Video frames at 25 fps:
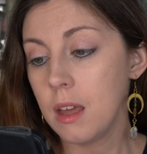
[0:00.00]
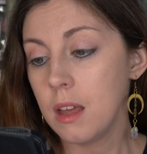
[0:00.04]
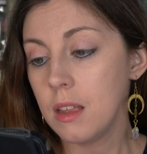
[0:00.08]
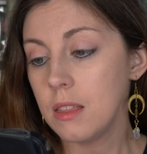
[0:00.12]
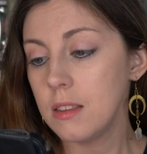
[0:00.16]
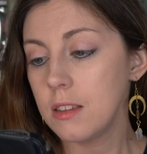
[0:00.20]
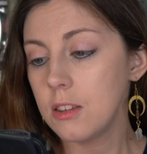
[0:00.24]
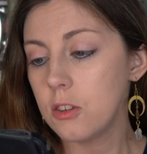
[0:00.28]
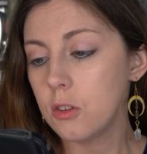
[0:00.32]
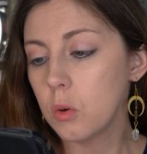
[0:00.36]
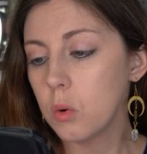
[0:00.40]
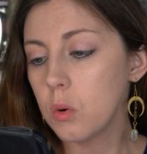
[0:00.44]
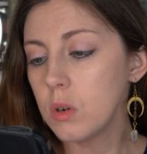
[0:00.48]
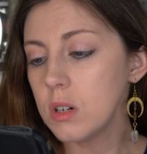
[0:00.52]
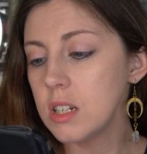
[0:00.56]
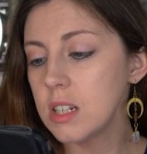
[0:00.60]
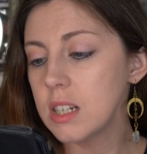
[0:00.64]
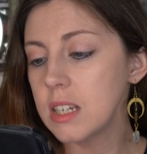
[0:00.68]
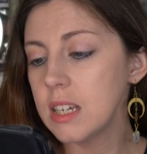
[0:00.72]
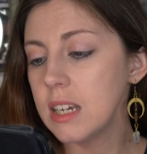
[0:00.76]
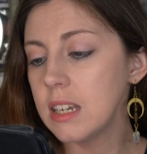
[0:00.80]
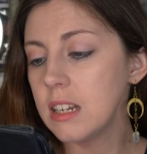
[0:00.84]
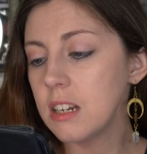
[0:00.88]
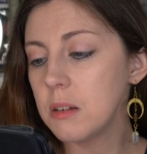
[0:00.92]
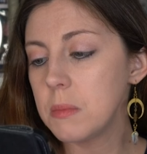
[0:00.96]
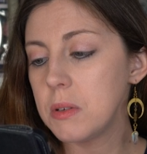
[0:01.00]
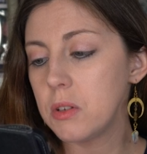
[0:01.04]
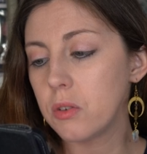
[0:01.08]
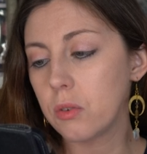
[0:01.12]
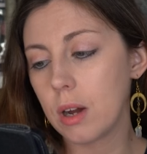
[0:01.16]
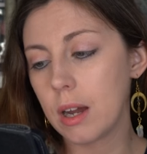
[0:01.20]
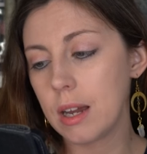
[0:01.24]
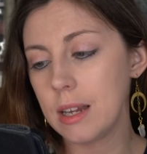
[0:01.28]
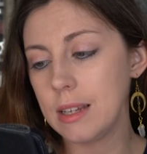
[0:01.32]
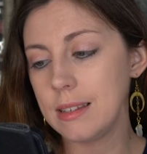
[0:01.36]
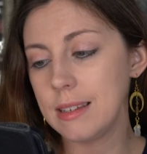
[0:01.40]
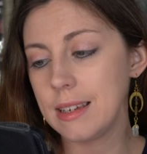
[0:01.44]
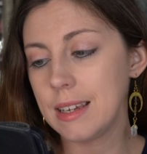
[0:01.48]
The Scorched Kingdom is
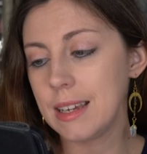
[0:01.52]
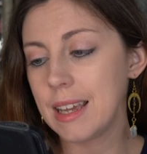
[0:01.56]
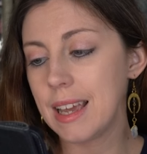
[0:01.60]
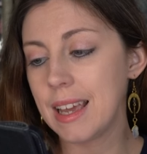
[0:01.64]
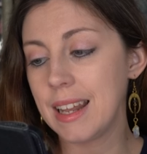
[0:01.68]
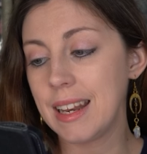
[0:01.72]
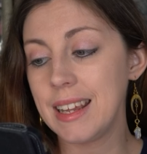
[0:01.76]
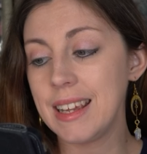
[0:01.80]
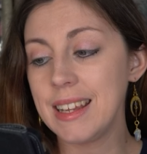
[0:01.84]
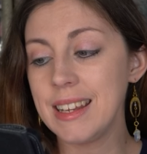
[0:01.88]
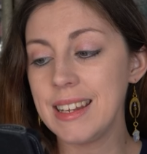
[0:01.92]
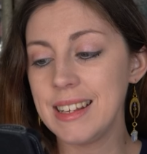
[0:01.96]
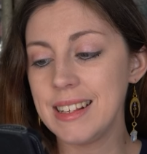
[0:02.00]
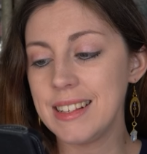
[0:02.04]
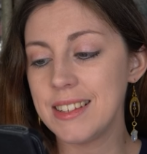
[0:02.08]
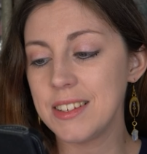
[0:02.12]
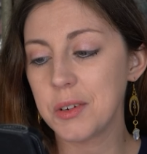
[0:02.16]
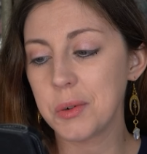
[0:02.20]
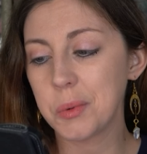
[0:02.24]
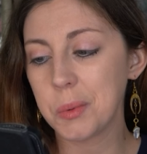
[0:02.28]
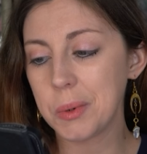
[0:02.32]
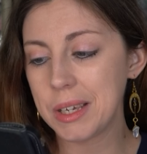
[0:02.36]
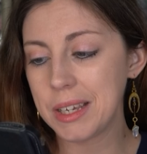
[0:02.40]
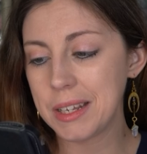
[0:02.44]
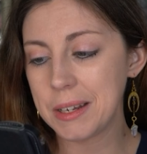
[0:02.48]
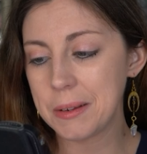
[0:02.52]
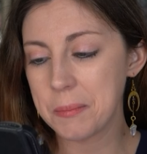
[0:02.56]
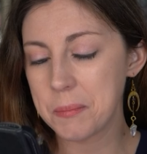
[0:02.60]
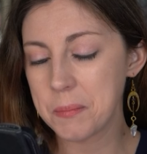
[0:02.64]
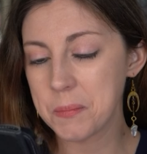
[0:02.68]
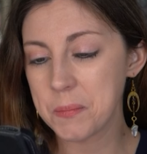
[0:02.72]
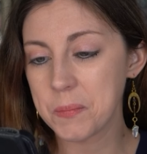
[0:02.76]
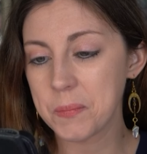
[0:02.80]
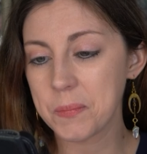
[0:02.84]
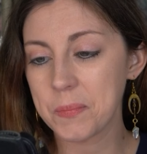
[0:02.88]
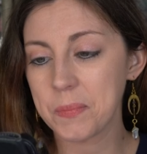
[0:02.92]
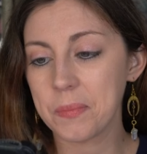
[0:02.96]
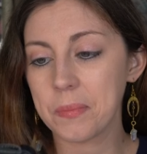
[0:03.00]
rising, and it needs a queen.
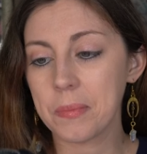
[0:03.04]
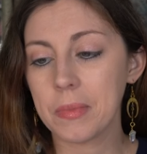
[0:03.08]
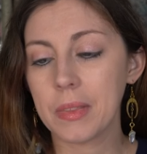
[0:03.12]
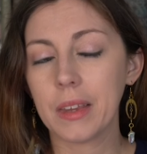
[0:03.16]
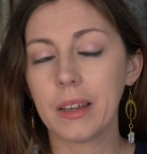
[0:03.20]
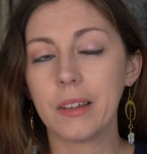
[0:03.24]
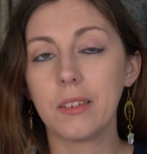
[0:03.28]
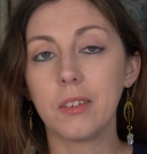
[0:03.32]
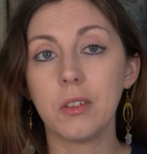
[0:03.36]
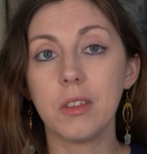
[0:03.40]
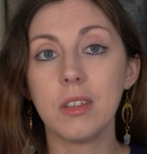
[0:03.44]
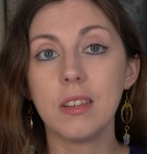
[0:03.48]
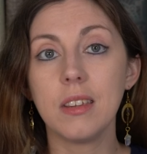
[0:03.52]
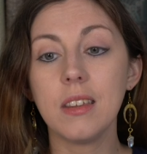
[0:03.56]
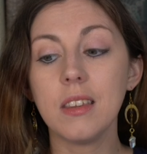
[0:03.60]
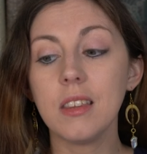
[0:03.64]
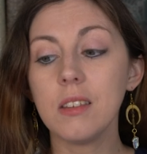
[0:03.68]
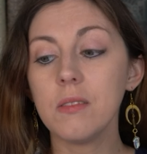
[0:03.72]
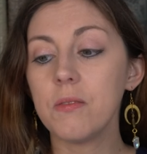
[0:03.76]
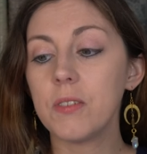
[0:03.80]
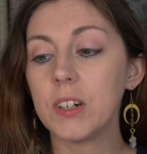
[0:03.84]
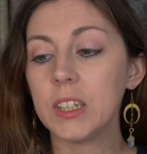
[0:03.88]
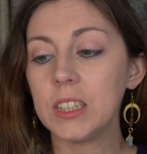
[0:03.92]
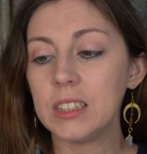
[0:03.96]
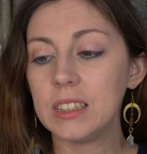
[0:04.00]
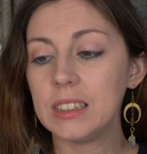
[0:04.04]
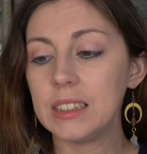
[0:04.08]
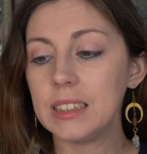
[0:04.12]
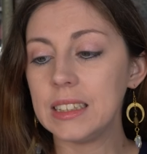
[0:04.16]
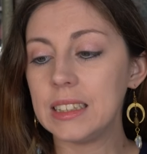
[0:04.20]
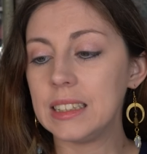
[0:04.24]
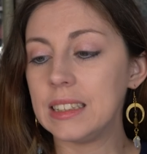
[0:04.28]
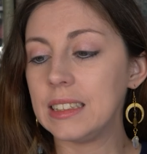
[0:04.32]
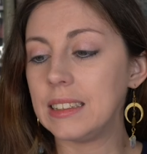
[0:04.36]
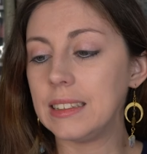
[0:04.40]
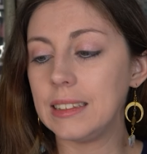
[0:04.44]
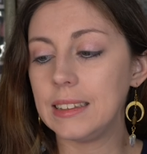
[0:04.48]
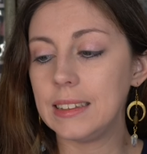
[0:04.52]
So this is the first
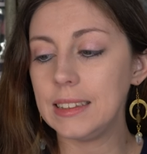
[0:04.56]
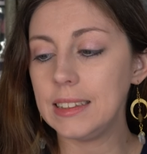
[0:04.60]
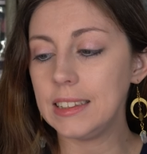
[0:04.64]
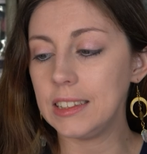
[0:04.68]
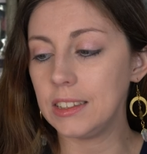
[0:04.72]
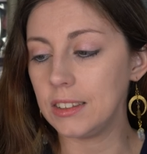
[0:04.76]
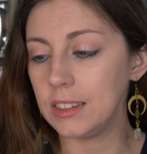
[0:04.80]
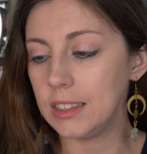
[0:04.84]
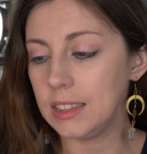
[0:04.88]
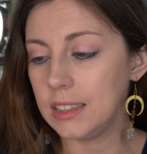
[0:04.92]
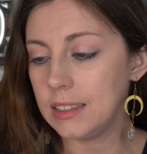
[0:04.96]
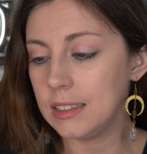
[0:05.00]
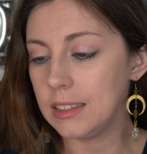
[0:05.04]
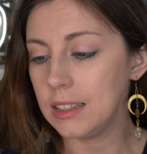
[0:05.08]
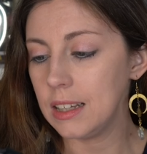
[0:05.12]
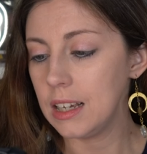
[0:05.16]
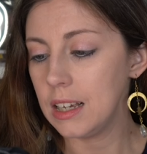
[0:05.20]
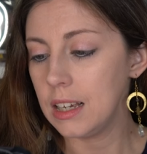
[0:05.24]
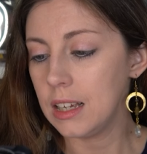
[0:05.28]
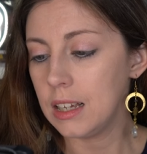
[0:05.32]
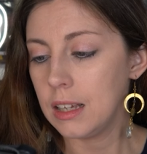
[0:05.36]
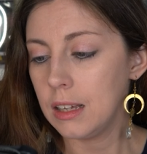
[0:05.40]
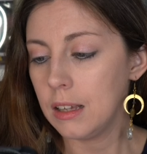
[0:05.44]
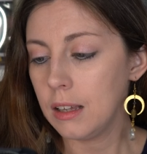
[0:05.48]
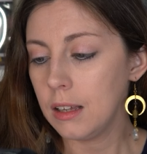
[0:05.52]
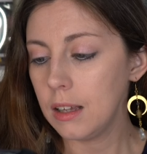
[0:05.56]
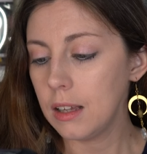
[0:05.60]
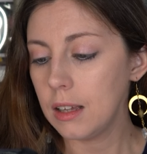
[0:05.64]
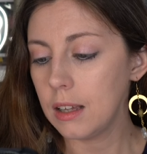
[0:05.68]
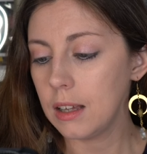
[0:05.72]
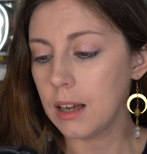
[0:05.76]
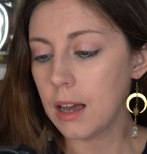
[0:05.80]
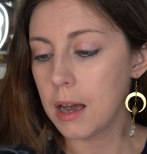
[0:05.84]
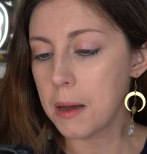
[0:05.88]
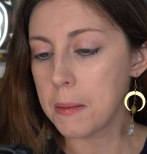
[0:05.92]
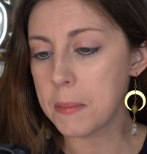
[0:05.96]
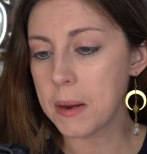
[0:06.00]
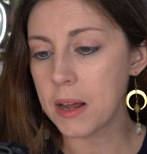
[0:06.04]
in a series.
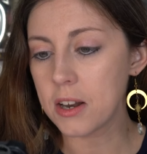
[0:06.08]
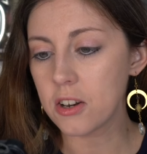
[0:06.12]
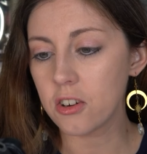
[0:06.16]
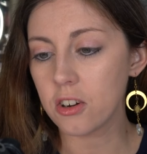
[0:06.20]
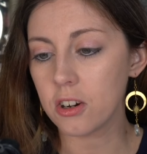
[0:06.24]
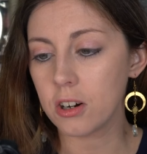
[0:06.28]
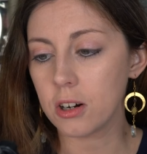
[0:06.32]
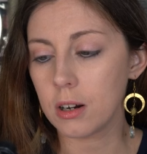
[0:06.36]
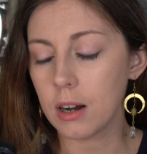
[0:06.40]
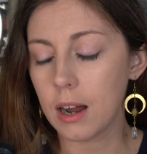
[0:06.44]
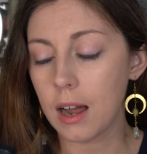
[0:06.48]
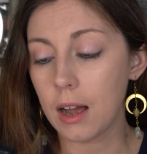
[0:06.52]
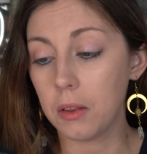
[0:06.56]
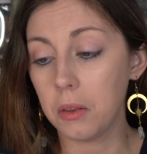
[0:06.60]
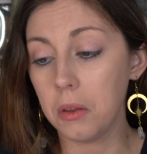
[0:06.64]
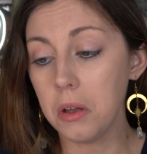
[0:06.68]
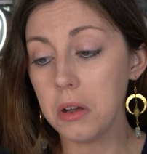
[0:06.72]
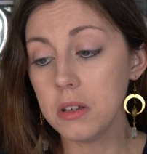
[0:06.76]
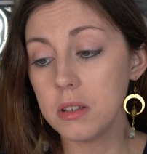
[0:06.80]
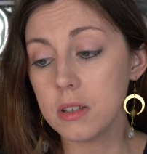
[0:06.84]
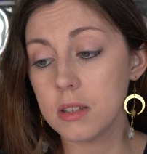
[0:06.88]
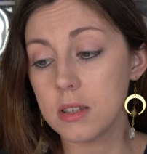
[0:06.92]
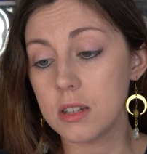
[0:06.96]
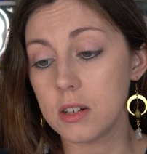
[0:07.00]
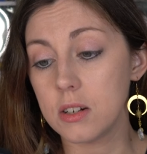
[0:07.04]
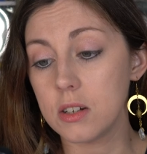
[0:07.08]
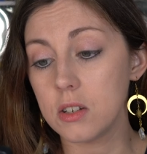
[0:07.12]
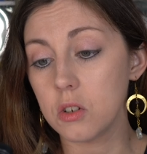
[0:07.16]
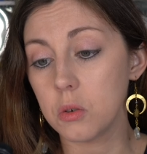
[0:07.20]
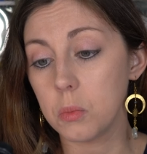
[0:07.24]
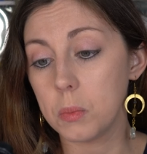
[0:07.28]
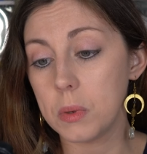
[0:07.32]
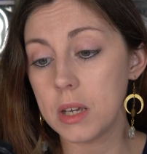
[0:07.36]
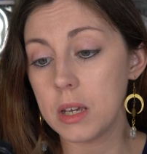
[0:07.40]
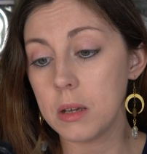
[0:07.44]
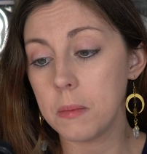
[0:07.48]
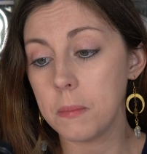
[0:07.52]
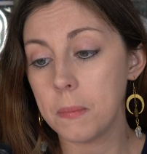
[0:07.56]
I'm not sure how long the series will
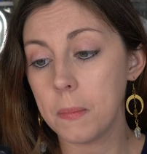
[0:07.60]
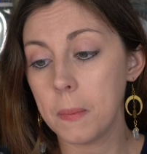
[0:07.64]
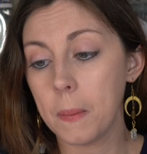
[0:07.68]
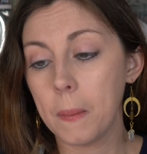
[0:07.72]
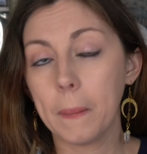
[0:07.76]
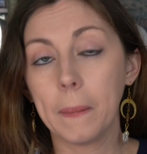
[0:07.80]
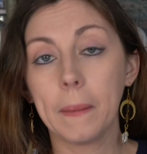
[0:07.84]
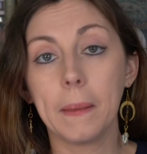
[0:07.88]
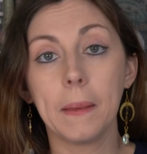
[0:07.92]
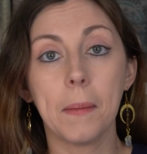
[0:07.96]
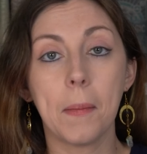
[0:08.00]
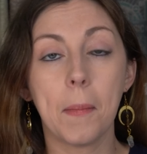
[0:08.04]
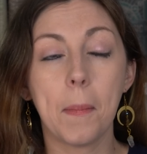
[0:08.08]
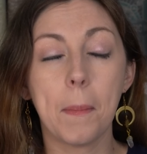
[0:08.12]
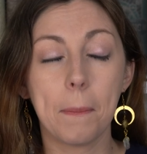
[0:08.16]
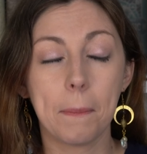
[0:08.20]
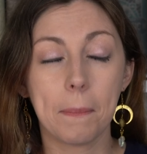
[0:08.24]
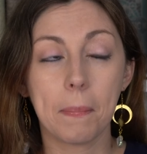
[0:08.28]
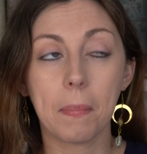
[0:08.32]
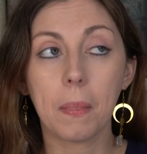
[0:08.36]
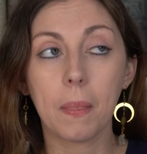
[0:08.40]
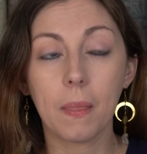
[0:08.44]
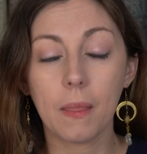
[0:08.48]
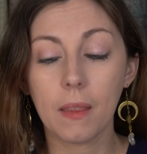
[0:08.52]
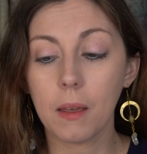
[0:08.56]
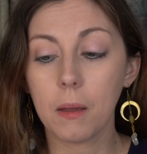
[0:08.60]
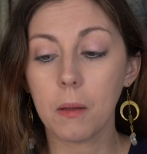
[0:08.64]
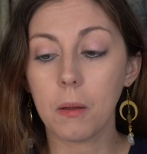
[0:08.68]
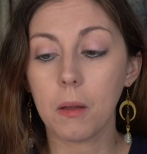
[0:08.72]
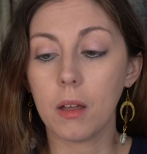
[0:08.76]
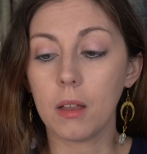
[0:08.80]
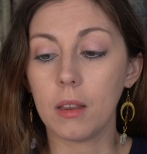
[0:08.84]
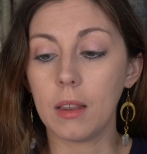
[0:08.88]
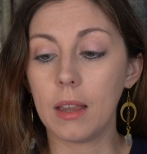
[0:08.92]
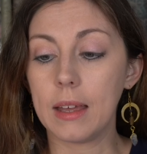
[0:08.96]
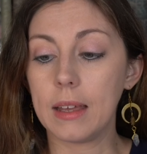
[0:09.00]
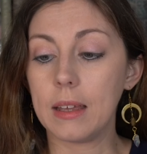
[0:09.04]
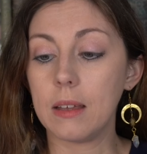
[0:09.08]
be.
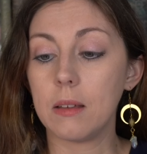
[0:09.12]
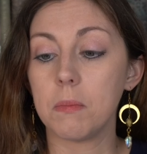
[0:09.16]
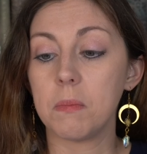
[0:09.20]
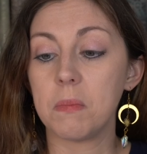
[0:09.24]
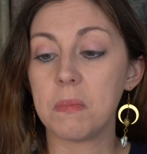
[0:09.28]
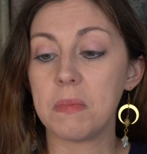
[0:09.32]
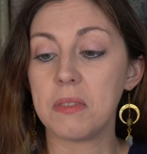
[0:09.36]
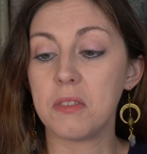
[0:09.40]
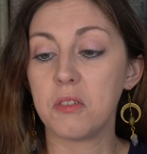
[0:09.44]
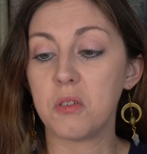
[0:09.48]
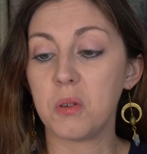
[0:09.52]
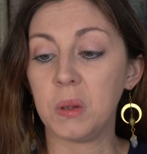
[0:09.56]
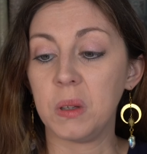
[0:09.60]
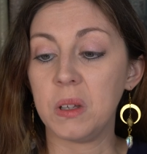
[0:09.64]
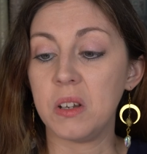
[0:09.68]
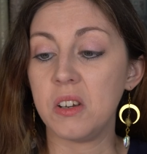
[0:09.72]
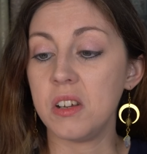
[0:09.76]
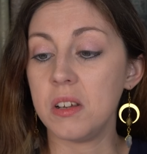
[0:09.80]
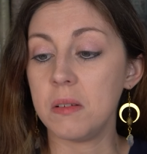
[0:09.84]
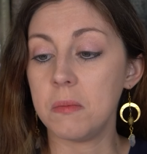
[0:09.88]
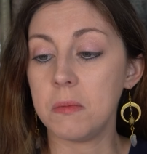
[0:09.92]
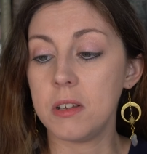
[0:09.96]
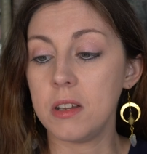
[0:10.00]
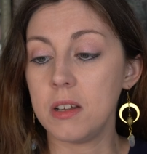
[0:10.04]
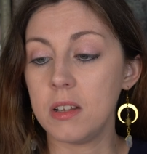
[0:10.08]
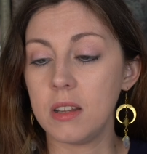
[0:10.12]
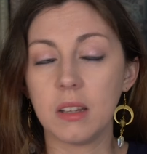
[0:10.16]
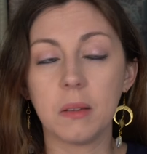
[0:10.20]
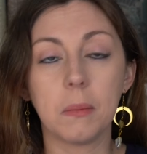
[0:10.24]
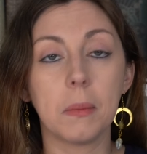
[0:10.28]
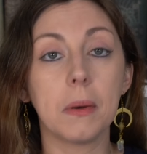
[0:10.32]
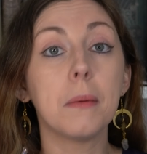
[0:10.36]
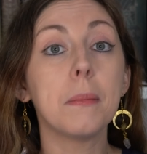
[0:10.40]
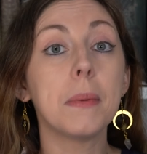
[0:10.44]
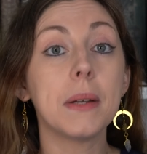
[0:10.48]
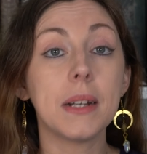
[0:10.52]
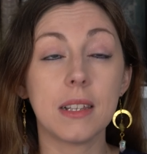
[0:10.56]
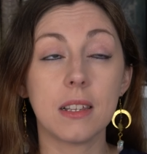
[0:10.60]
Like trilogy,
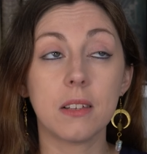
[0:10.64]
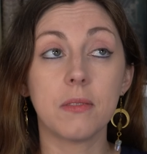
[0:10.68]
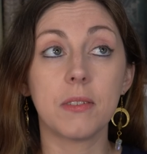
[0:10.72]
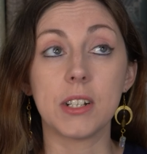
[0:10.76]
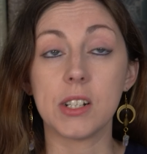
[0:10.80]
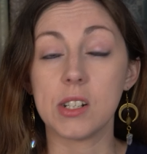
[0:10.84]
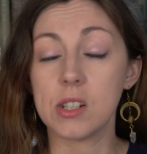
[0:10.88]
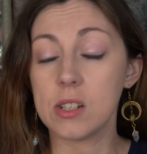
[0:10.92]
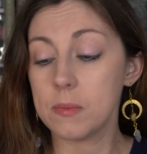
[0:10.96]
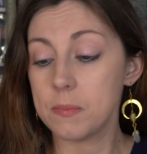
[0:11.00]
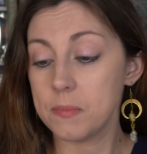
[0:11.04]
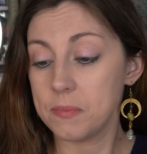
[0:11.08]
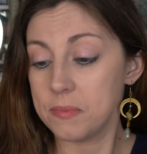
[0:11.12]
but it's the first.